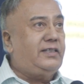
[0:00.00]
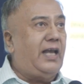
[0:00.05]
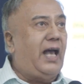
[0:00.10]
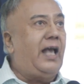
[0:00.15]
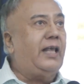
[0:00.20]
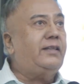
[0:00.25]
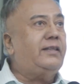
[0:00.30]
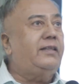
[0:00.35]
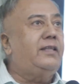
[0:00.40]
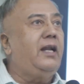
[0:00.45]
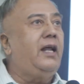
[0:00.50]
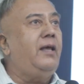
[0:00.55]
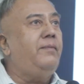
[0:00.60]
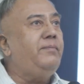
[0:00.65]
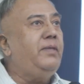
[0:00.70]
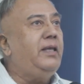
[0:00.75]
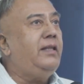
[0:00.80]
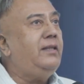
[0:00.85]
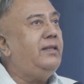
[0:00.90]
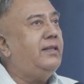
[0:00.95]
shastra
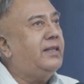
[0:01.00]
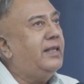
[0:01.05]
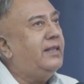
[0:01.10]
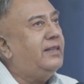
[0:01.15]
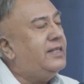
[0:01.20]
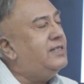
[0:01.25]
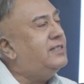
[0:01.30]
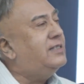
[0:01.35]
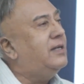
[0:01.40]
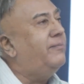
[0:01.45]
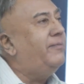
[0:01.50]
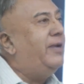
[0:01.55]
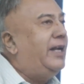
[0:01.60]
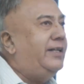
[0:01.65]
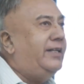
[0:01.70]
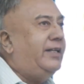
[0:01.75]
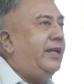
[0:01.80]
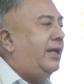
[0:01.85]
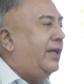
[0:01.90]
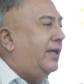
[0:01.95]
means a
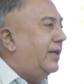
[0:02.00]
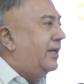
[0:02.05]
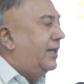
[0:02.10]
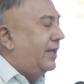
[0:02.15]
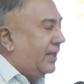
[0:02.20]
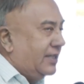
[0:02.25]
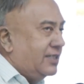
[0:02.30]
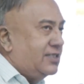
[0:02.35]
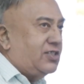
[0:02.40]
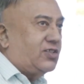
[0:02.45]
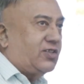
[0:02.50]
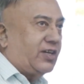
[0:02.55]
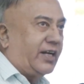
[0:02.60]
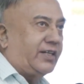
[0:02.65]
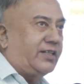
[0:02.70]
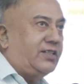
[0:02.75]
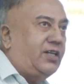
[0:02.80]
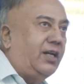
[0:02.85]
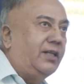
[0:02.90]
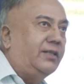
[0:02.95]
systematic
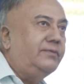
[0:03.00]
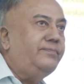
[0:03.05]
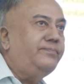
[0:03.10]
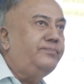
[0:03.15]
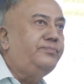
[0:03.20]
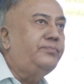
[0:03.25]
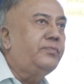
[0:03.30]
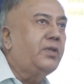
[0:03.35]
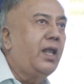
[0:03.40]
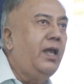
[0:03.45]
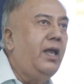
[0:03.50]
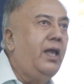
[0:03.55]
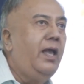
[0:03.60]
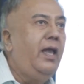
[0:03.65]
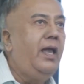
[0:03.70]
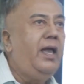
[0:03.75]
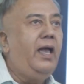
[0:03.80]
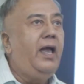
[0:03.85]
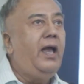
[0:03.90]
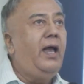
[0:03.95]
instruction,
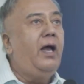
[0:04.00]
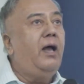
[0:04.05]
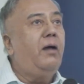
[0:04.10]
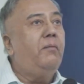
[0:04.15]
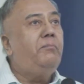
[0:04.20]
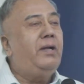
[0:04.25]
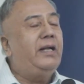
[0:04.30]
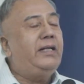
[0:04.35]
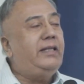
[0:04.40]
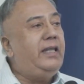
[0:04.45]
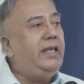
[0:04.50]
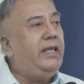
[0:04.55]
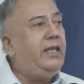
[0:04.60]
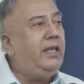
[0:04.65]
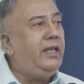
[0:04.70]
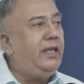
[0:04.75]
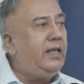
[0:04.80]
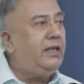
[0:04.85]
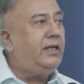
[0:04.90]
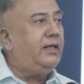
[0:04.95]
but
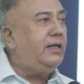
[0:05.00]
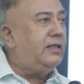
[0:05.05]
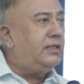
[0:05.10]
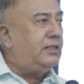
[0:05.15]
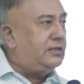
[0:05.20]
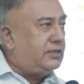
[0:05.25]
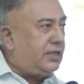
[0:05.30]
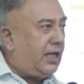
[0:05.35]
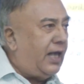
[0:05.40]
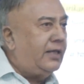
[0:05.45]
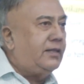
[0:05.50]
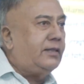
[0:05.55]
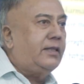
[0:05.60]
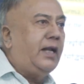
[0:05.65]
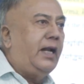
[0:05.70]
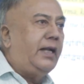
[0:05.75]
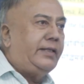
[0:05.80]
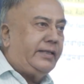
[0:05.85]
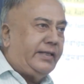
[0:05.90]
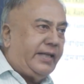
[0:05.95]
the
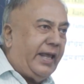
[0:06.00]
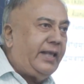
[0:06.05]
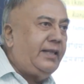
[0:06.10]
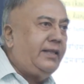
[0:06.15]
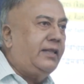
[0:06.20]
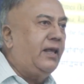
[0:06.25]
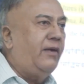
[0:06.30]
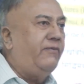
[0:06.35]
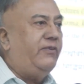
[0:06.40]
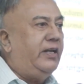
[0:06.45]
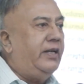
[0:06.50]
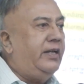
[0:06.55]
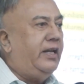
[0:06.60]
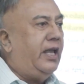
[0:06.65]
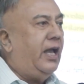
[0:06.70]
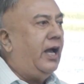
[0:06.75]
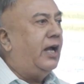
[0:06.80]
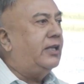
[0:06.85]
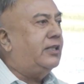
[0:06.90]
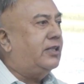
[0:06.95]
shastra texts of
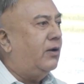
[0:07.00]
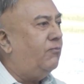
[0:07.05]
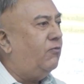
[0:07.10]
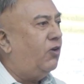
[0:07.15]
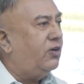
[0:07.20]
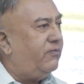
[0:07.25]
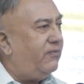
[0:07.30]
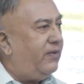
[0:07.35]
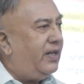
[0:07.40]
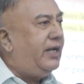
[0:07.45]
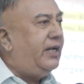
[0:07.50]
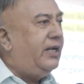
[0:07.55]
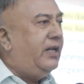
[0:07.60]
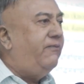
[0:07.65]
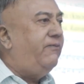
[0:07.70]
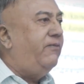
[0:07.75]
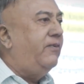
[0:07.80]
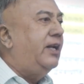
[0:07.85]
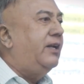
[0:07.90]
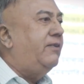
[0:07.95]
India are somewhat very
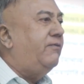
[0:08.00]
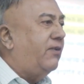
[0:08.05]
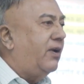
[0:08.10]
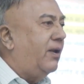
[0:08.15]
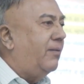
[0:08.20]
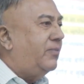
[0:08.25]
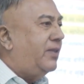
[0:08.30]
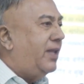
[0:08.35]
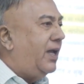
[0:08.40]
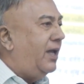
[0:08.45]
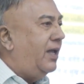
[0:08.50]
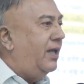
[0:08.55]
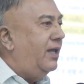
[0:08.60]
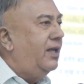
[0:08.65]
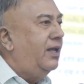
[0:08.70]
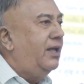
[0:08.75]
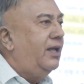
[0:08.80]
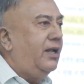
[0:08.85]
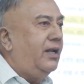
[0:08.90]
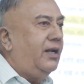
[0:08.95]
different from the
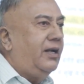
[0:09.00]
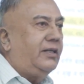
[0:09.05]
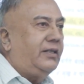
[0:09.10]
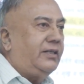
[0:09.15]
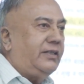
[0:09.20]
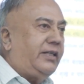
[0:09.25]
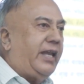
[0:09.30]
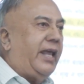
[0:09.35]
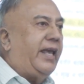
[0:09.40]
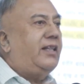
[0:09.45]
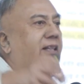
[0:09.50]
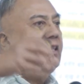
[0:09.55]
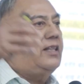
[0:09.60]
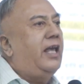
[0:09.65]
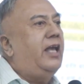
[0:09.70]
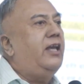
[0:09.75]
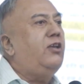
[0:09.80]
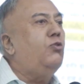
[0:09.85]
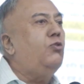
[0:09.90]
texts, say